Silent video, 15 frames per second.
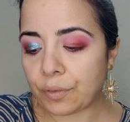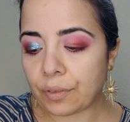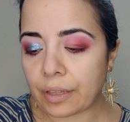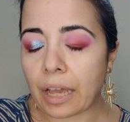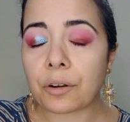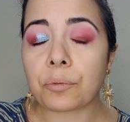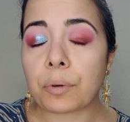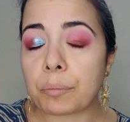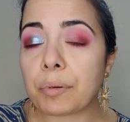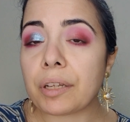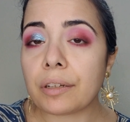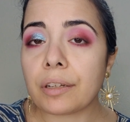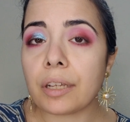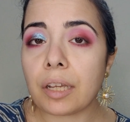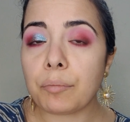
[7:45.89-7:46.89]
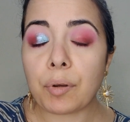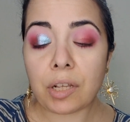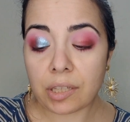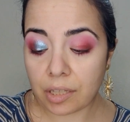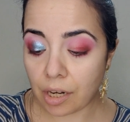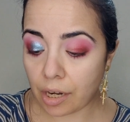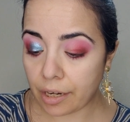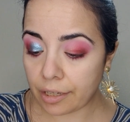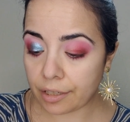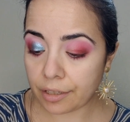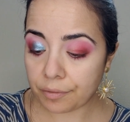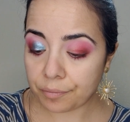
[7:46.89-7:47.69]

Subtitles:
that ribbon embossed on it.